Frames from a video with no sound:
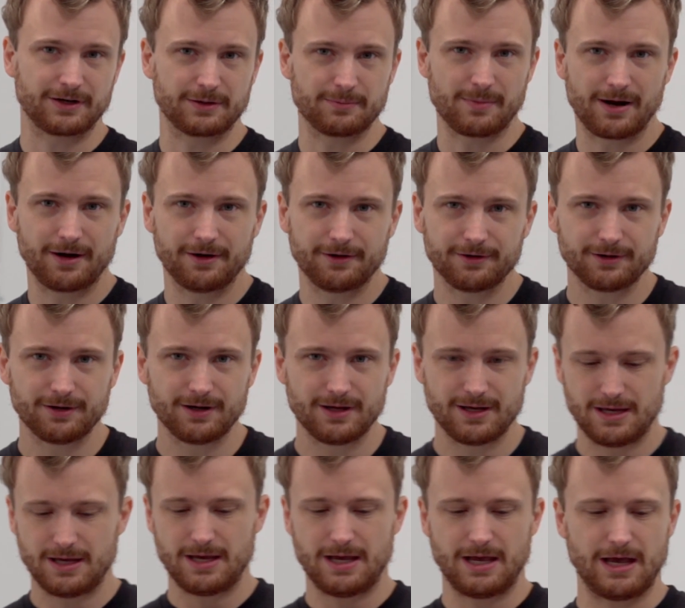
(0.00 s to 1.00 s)
on our monitor,
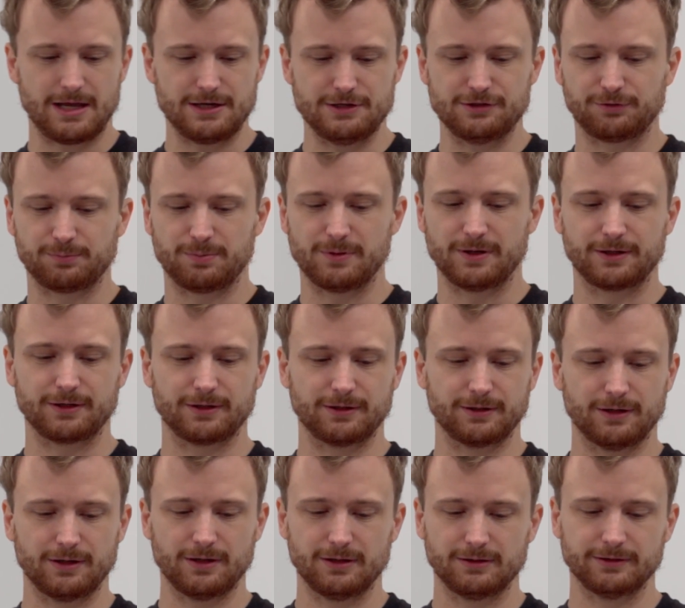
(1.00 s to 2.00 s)
and you just plug
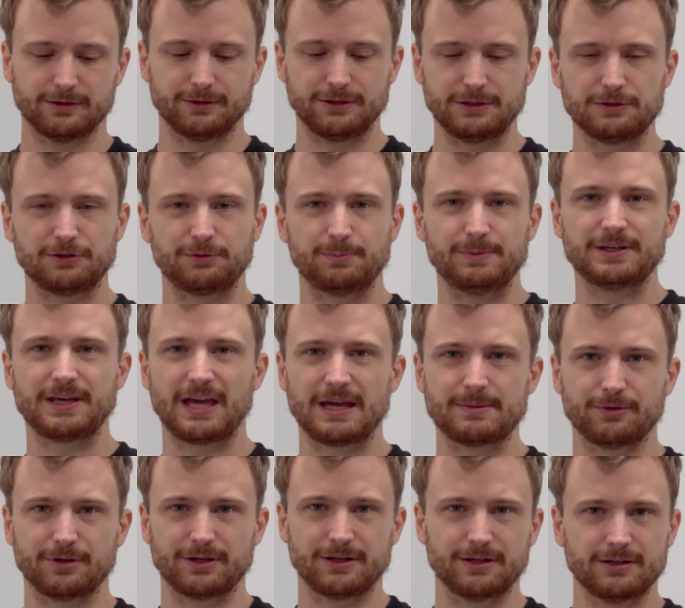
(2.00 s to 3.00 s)
your little U S B
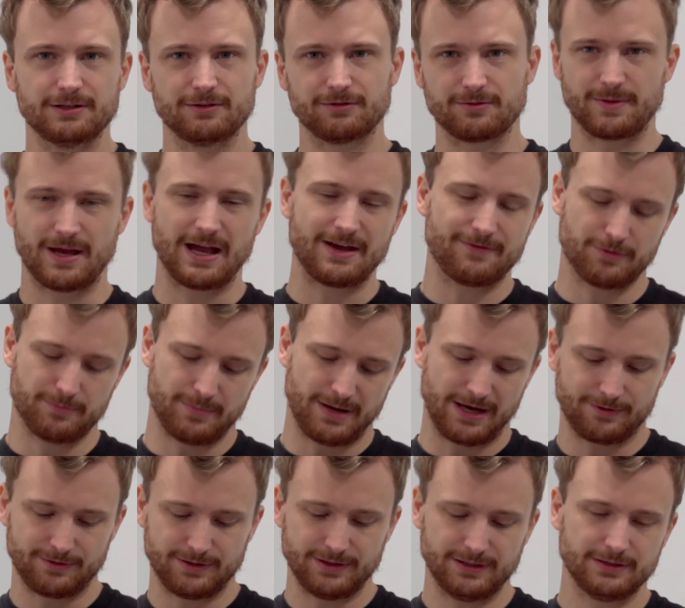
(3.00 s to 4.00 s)
cable in from the iPhone
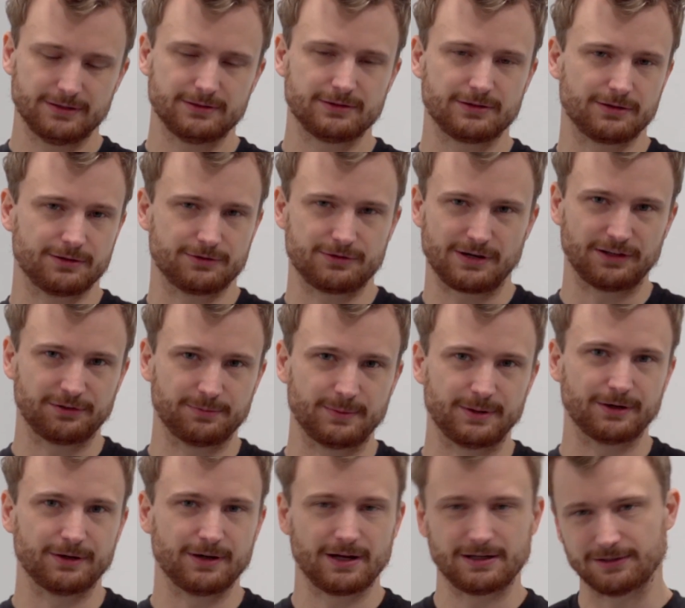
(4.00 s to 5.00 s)
battery the
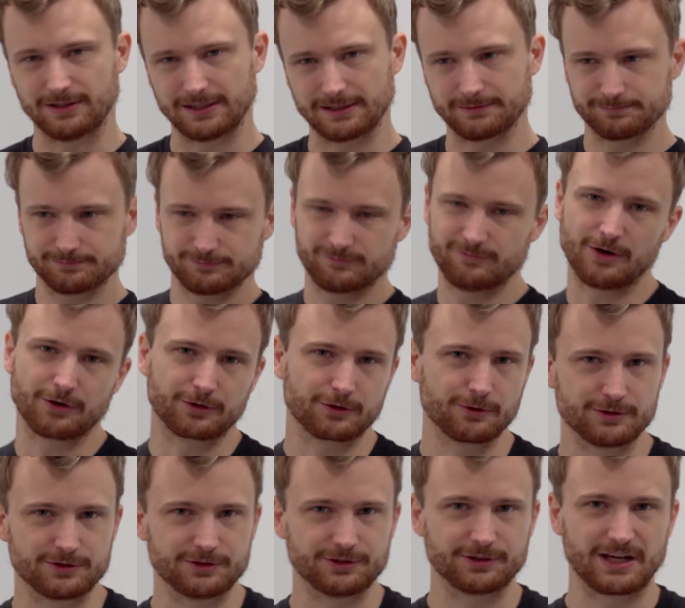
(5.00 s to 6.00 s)
transmitter and like
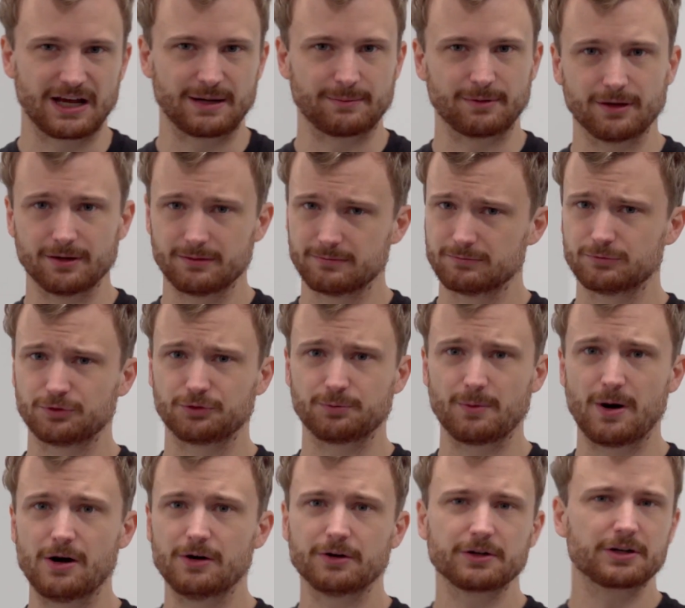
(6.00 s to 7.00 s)
Velcro it to your camera.
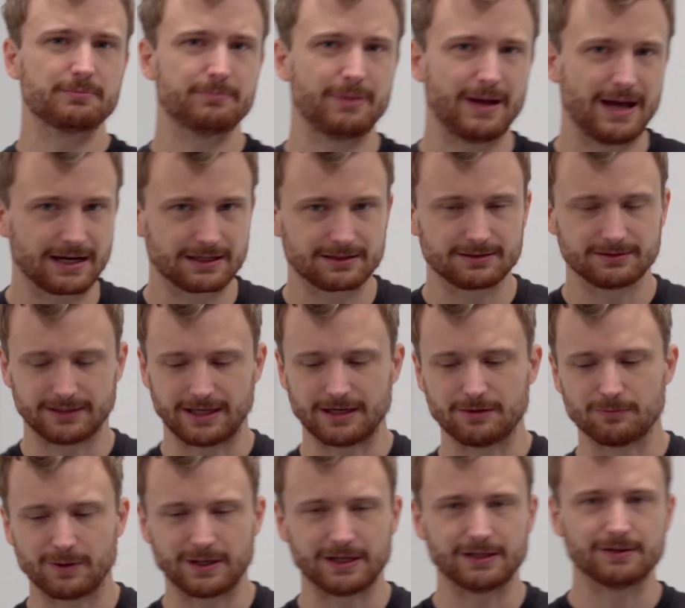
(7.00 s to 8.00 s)
Small, compact,
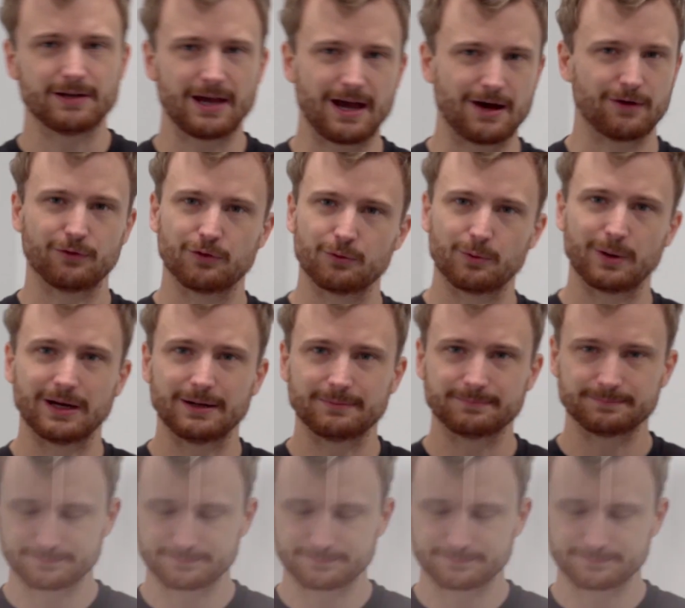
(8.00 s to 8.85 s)
lightweight, out of the way.